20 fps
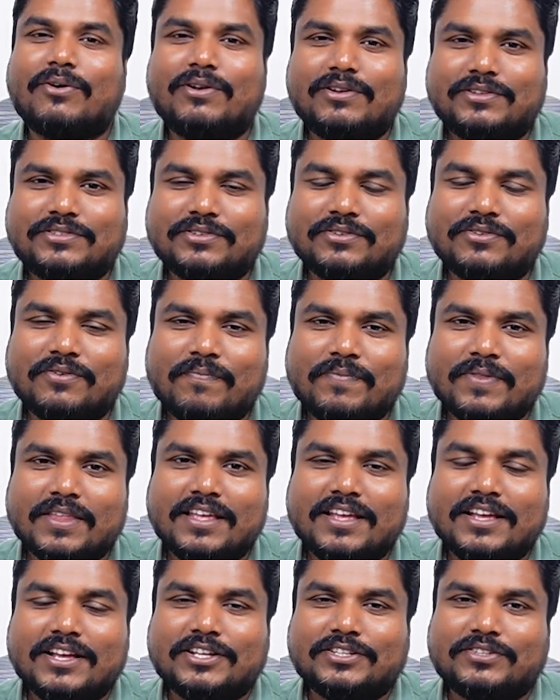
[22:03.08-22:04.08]
also.
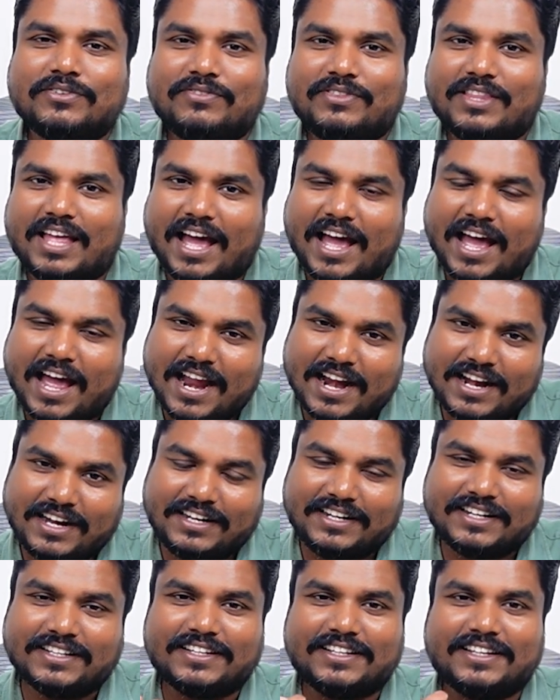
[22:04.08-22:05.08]
So
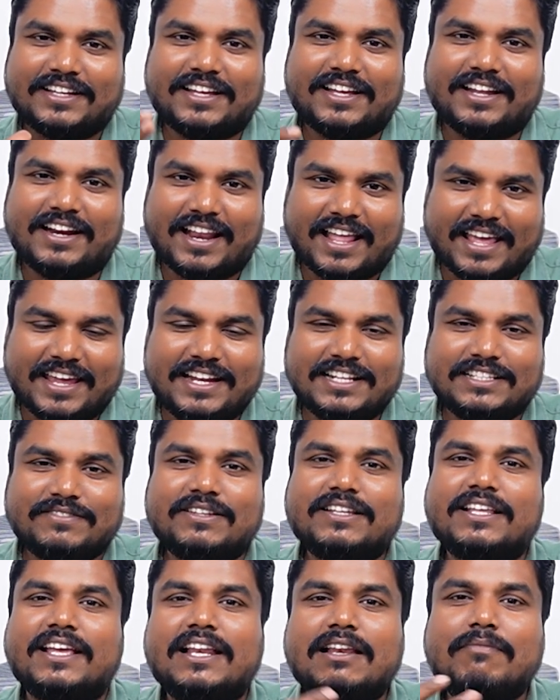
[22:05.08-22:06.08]
that lines
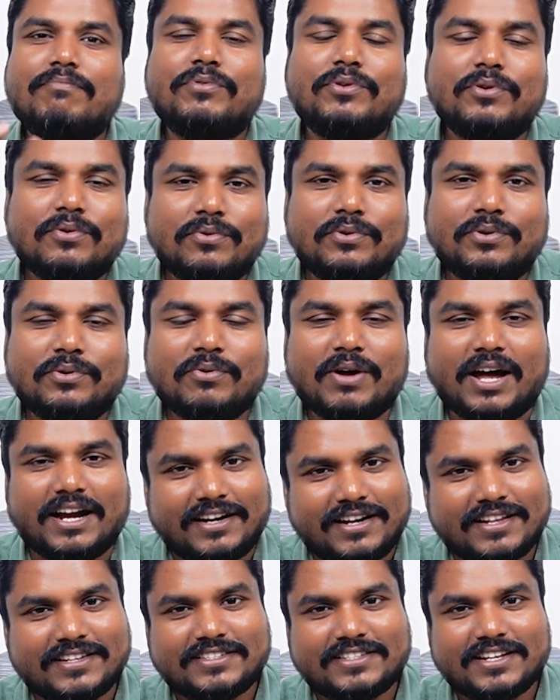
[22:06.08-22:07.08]
will help you to
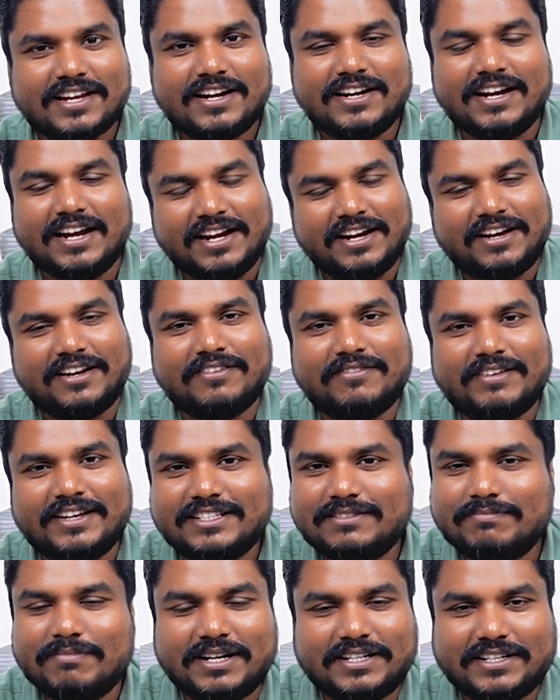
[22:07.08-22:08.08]
understand and
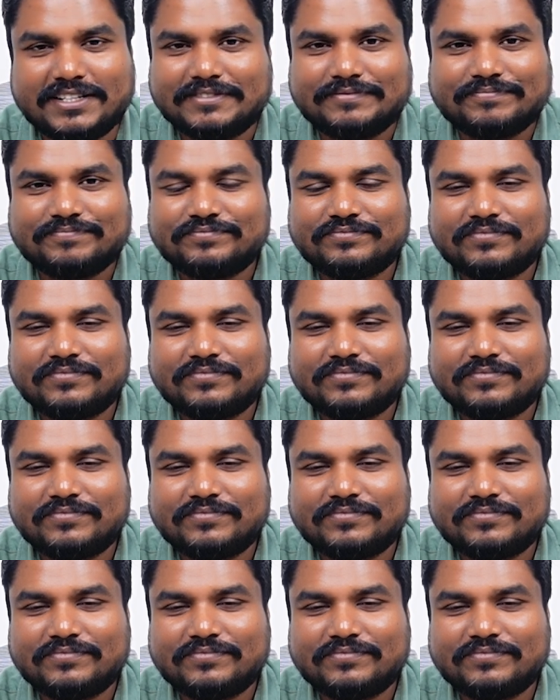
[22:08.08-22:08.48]
revise better.